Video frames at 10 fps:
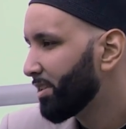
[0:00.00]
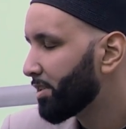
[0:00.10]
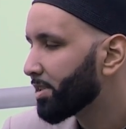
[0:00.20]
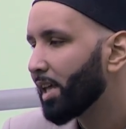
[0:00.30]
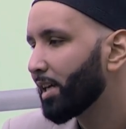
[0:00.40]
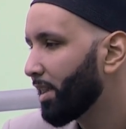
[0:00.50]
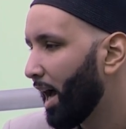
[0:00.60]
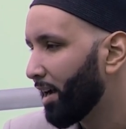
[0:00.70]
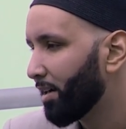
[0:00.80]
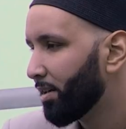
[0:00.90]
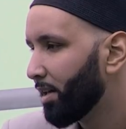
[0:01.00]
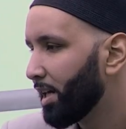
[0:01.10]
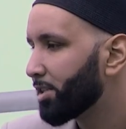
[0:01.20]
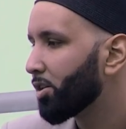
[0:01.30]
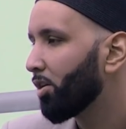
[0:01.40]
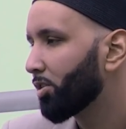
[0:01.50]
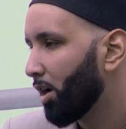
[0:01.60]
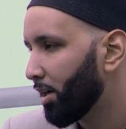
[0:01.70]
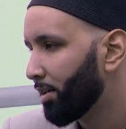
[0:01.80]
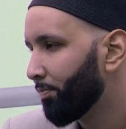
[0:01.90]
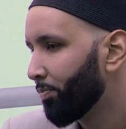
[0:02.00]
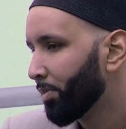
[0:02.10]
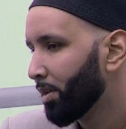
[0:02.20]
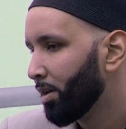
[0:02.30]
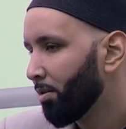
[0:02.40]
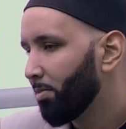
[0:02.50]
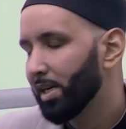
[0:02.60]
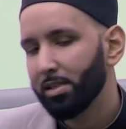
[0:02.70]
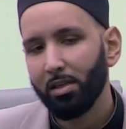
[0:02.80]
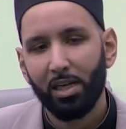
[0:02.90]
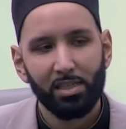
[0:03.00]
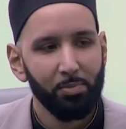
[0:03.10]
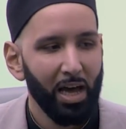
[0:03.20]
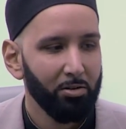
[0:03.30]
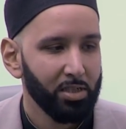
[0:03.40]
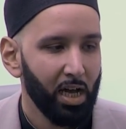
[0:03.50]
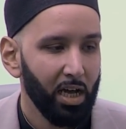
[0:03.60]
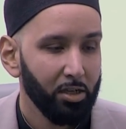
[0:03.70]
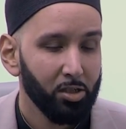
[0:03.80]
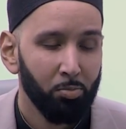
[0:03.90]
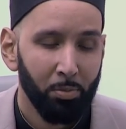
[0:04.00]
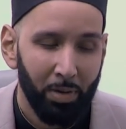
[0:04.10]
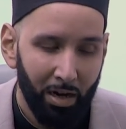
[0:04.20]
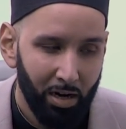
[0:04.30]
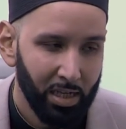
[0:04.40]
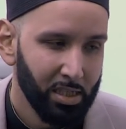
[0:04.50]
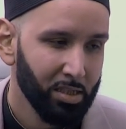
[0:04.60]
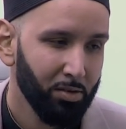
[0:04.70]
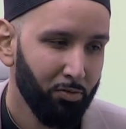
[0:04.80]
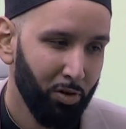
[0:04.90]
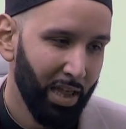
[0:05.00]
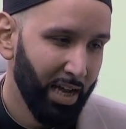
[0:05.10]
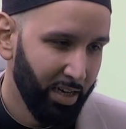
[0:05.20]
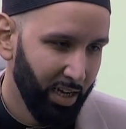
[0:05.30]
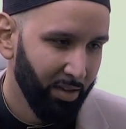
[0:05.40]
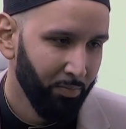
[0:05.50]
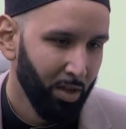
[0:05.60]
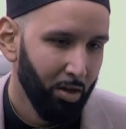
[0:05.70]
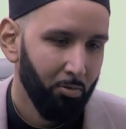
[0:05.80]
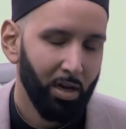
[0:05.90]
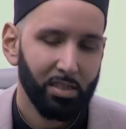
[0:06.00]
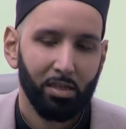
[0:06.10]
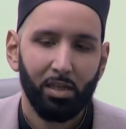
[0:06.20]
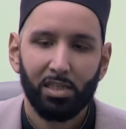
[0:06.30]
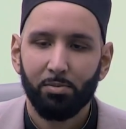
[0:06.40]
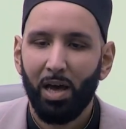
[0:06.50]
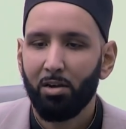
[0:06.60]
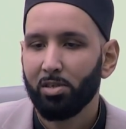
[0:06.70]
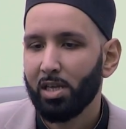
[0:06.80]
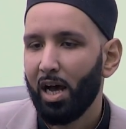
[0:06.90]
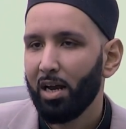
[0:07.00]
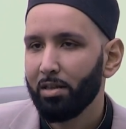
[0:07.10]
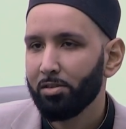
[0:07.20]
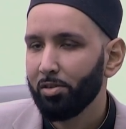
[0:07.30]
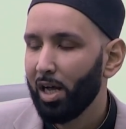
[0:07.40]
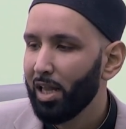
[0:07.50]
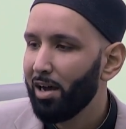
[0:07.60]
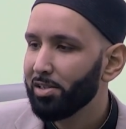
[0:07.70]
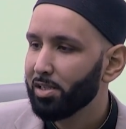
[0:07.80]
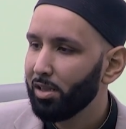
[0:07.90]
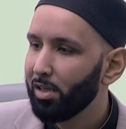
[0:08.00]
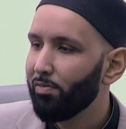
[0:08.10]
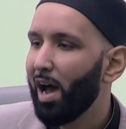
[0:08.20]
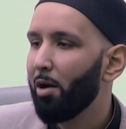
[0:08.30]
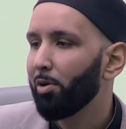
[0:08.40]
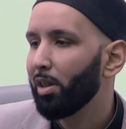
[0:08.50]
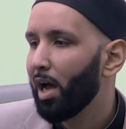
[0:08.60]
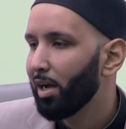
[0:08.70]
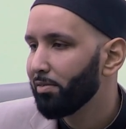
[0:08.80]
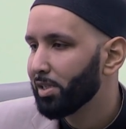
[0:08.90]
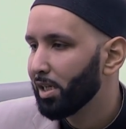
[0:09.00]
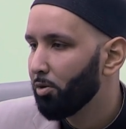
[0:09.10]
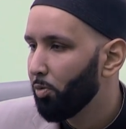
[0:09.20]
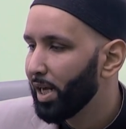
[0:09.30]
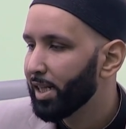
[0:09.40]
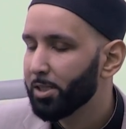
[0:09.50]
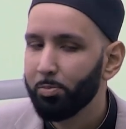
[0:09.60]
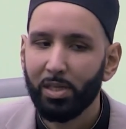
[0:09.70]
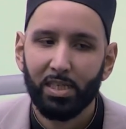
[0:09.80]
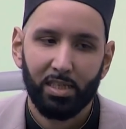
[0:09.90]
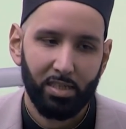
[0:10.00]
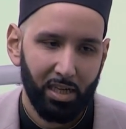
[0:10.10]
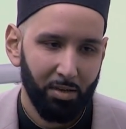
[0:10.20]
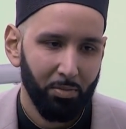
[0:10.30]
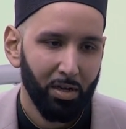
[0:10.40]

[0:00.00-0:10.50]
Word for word: Just like that, and it's all gone. We ask Allah subhanahu wa ta'ala to prepare us for that day. We ask Allah subhanahu wa ta'ala to allow us to live our lives in a way that's pleasing to Him,